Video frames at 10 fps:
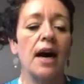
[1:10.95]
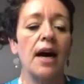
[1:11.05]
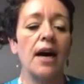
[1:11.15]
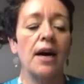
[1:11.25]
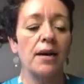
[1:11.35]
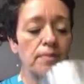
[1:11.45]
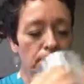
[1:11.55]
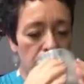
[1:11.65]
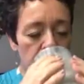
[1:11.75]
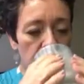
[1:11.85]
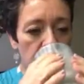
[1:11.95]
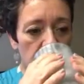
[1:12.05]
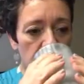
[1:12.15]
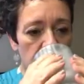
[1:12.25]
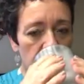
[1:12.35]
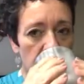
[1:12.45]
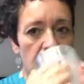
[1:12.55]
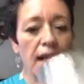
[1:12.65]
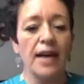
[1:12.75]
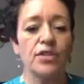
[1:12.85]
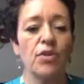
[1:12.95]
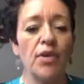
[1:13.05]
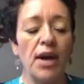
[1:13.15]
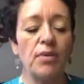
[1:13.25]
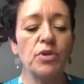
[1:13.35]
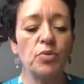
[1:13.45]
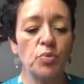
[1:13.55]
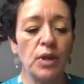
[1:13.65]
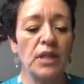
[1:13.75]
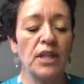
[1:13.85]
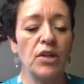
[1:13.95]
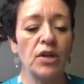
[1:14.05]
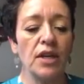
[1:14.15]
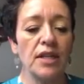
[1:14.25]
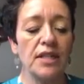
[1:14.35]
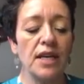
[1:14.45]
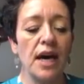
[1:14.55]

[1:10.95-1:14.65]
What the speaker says: Yeah, so that was really good.